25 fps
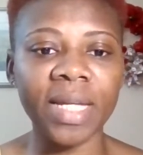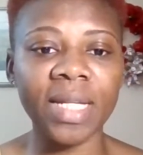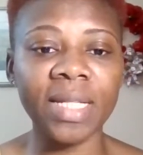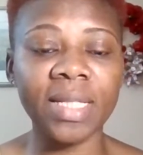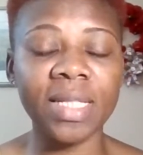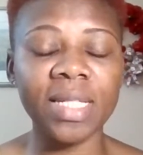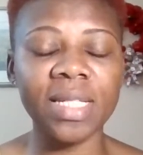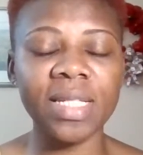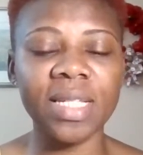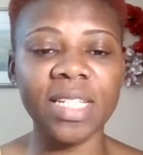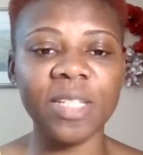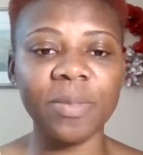
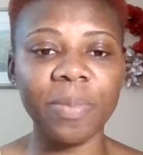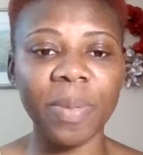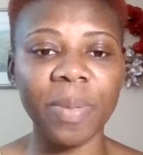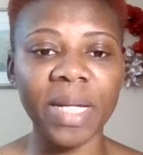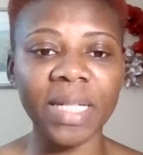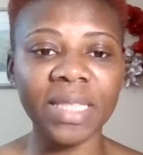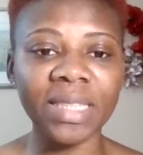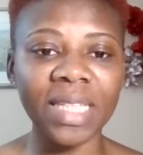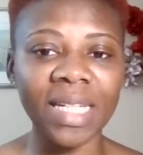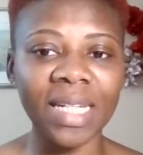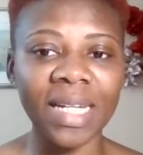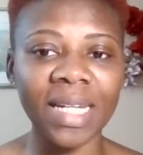It is
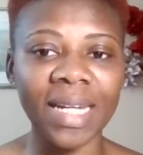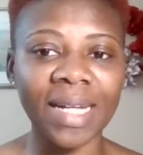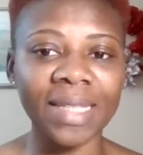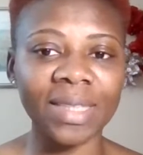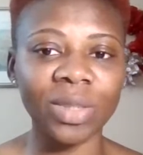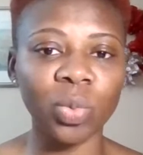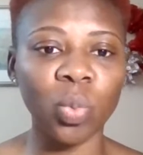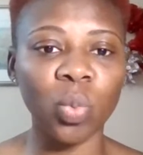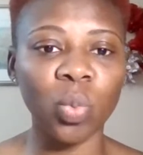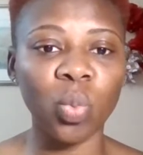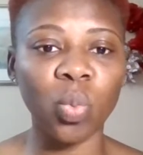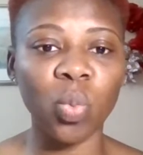expected
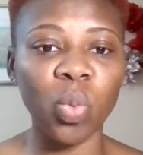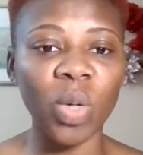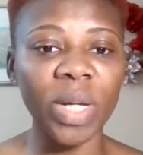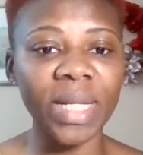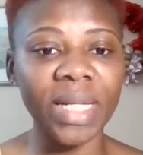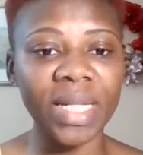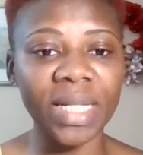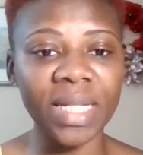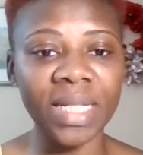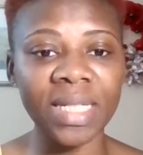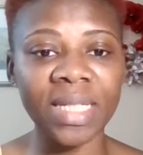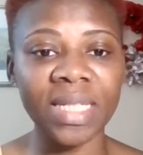that
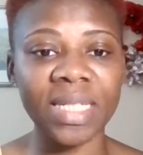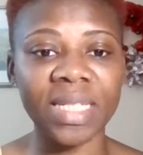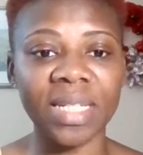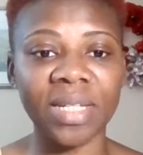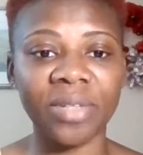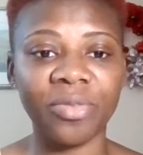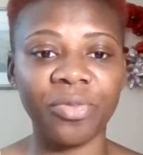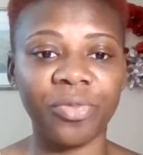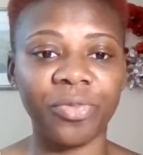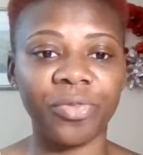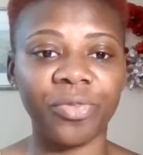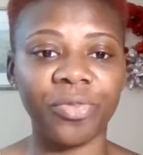within
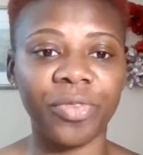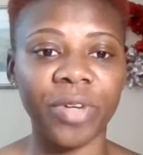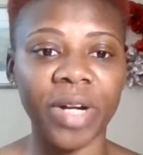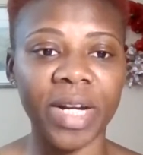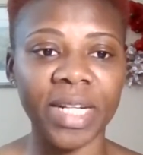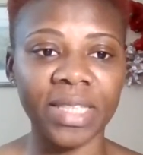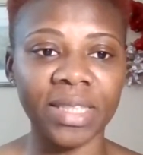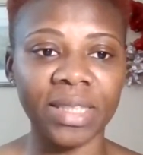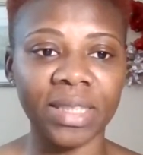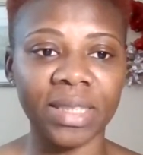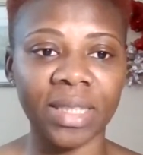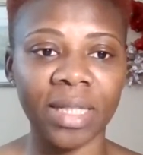the
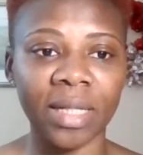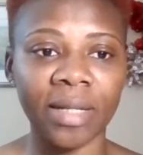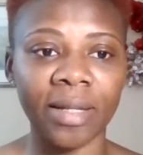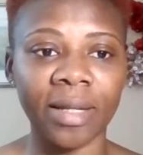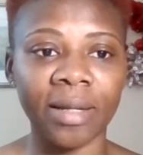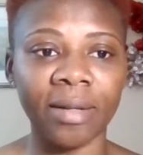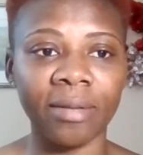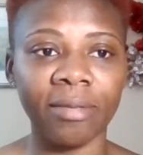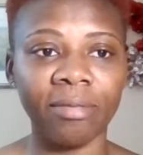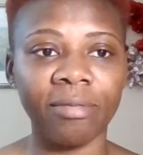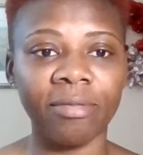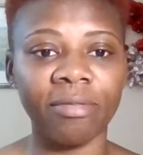first
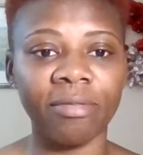3